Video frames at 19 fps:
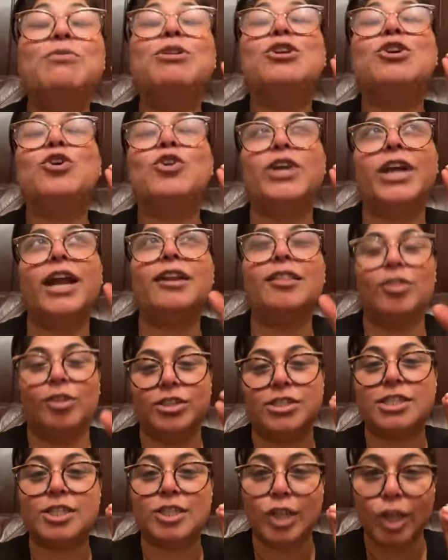will create
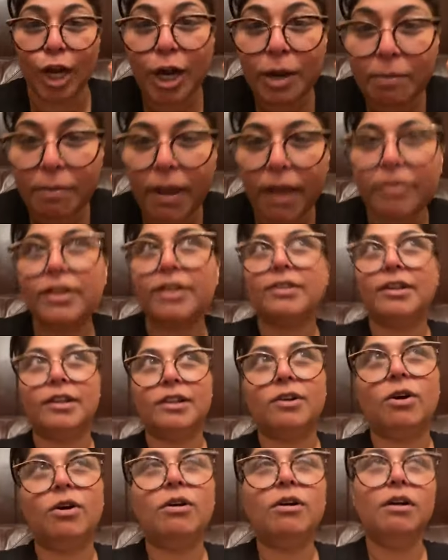this slurp and then they'll
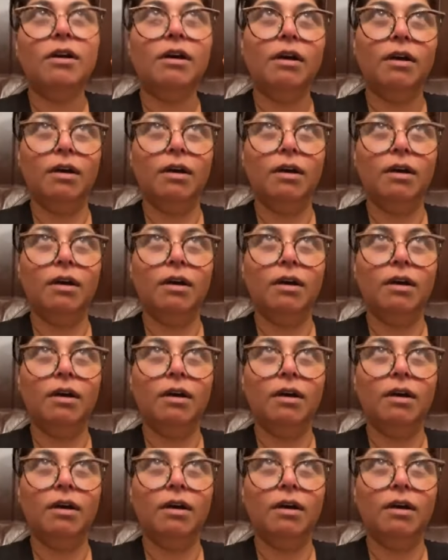go,